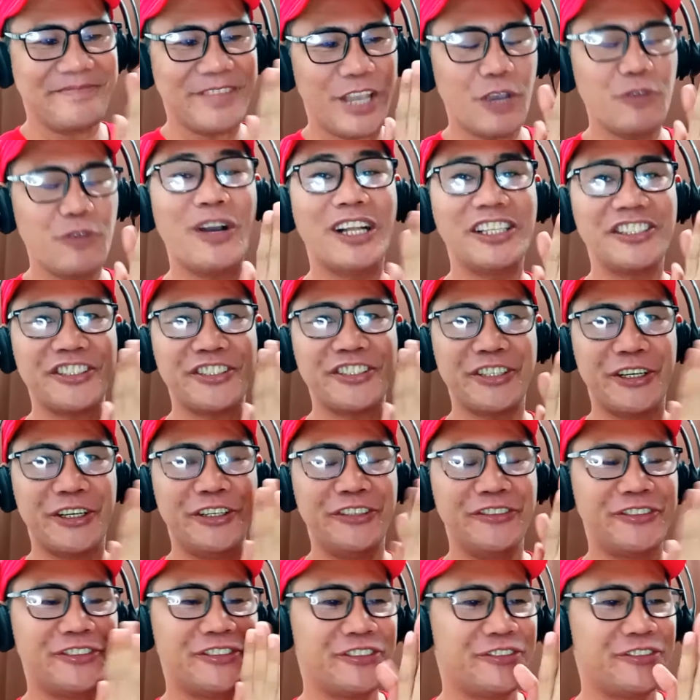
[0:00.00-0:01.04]
Well
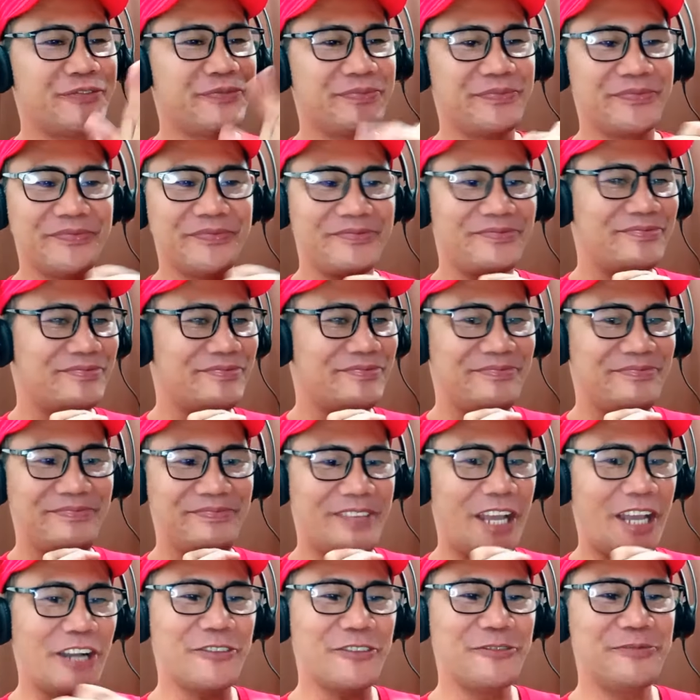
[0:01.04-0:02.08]
deserved.
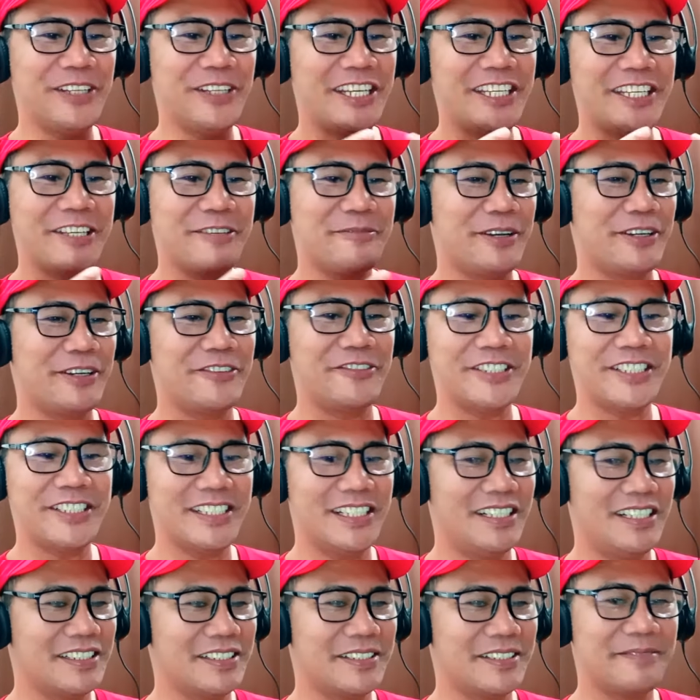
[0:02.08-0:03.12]
Not complaining about the
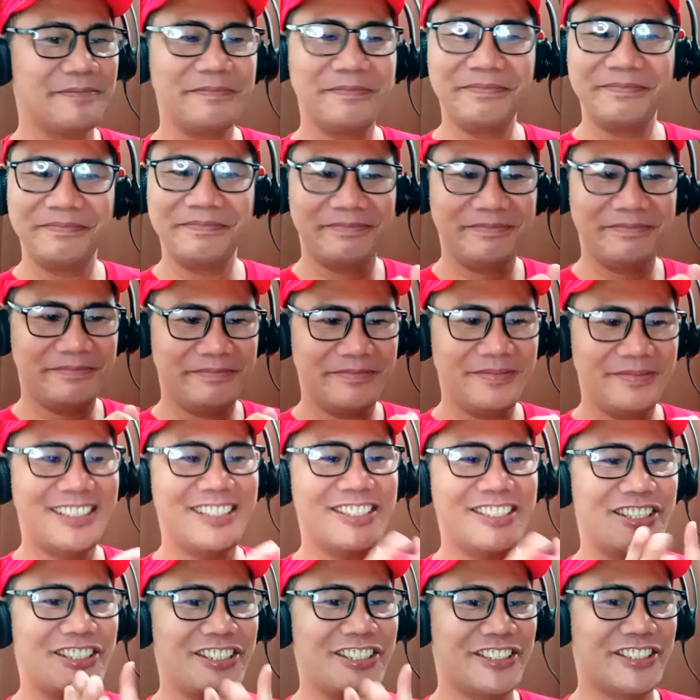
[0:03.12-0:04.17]
results.
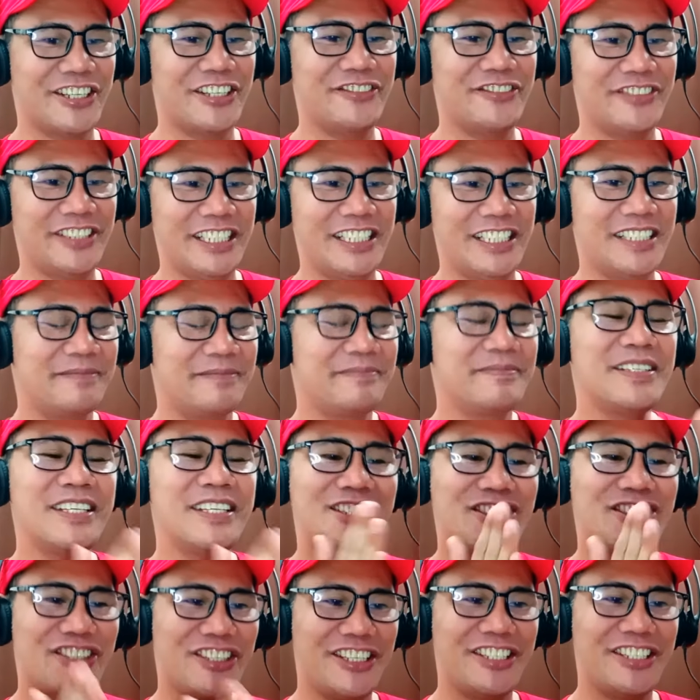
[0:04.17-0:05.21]
She deserves it.
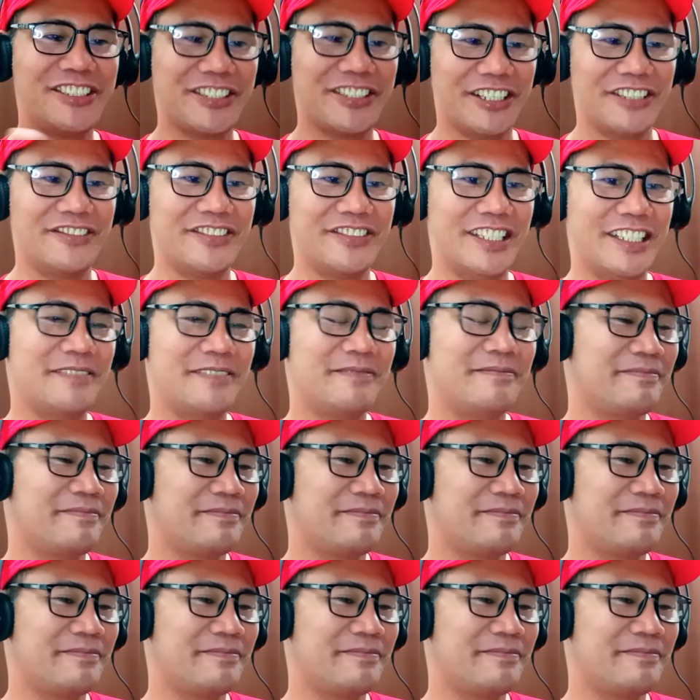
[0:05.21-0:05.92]
She deserves it.